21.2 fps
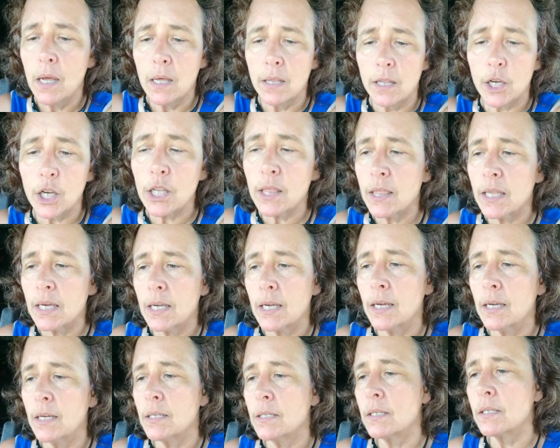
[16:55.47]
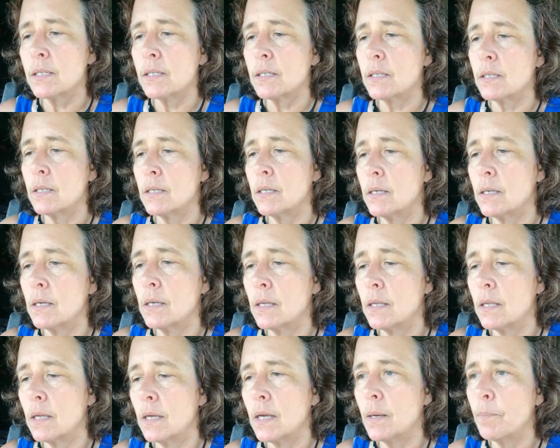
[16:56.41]
the good thing is
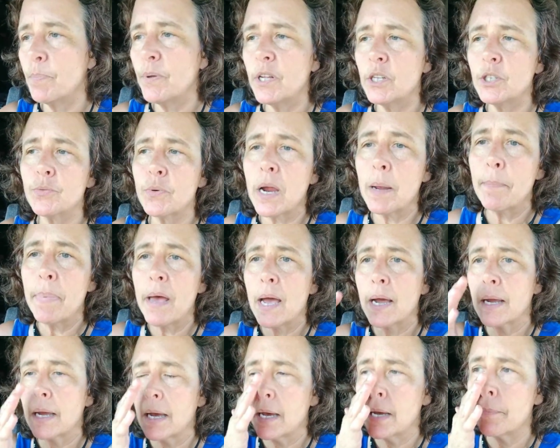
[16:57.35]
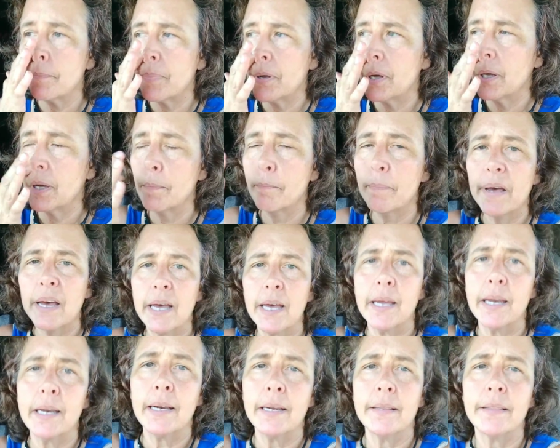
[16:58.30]
it builds right back up,
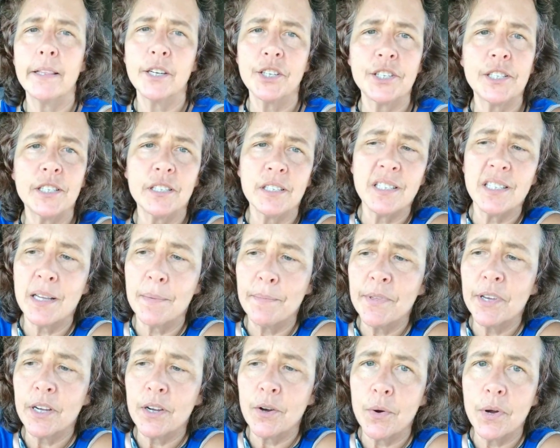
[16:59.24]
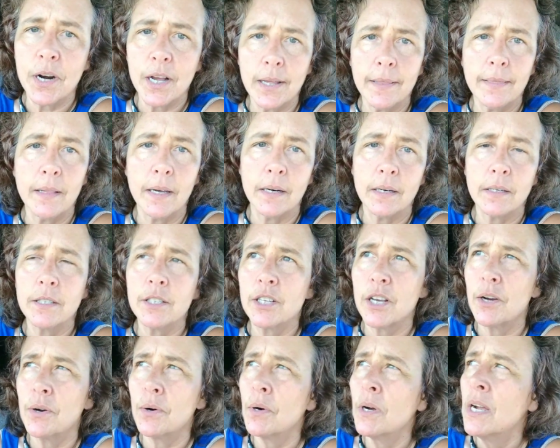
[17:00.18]
but there's still something going on there.
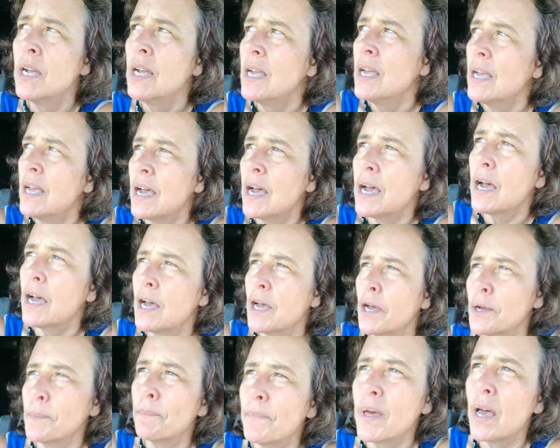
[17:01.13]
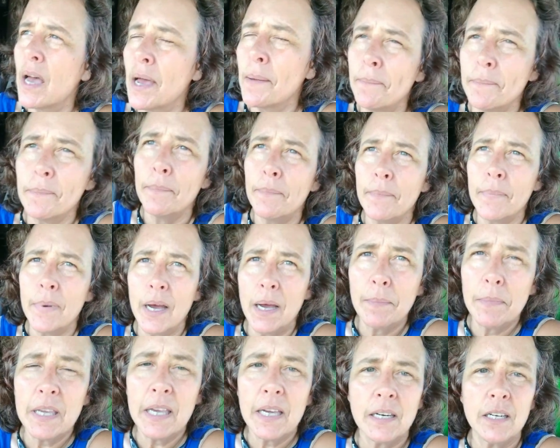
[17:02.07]
So um, I'm,
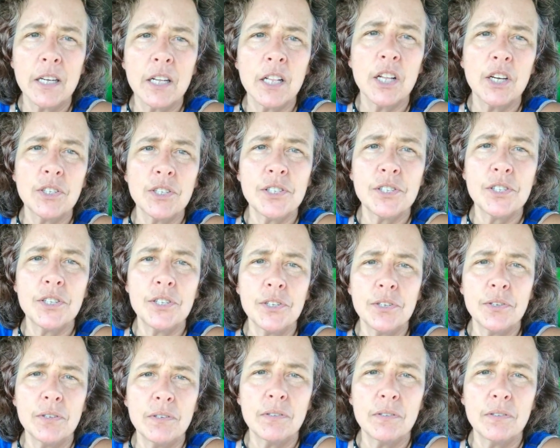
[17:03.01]
I'm getting close to